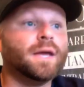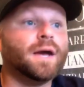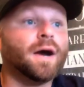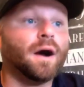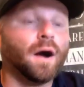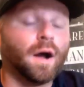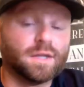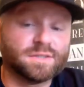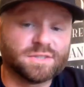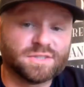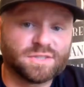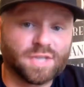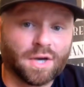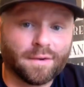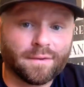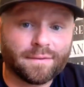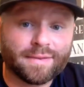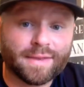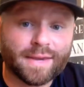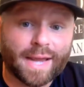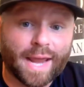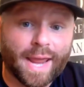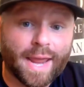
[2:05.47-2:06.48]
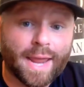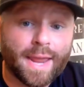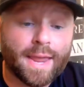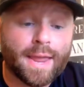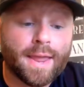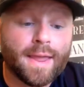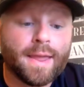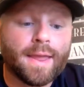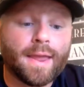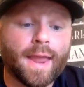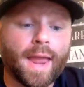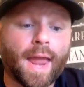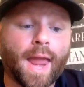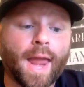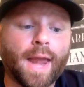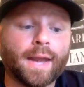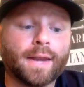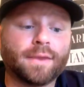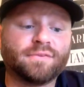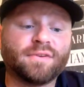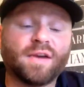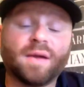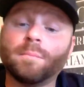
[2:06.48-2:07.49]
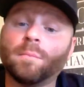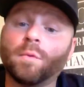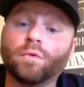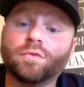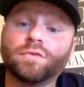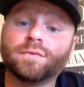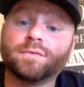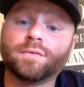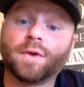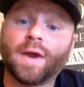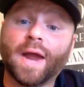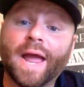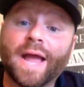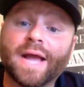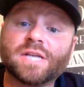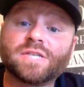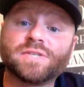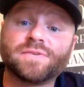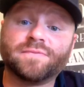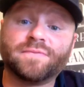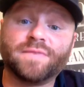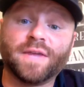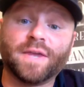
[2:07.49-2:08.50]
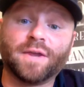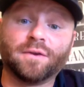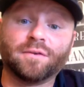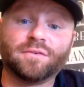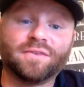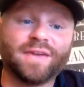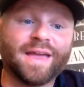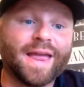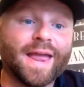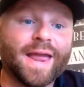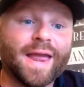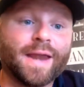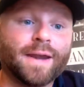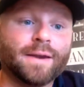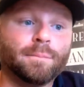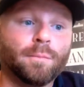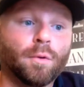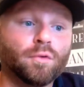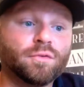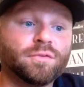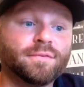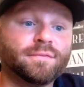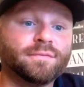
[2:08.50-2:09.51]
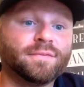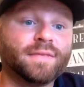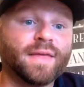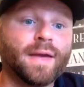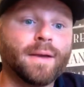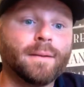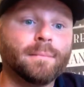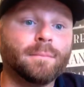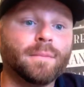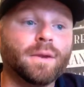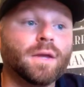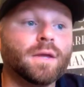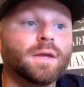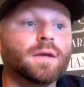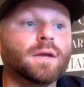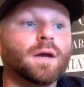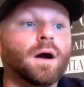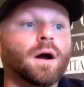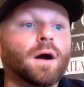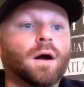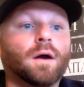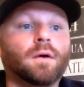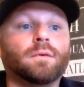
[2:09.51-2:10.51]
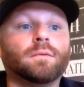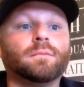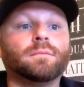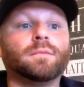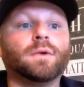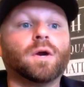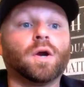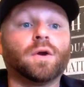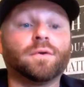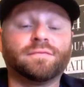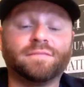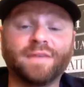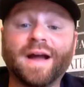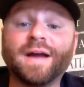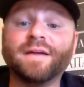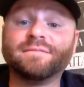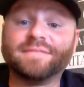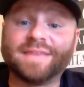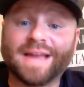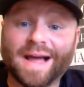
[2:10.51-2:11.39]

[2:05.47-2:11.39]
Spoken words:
It started today, and it's on most of their action figures, and most of them are $5.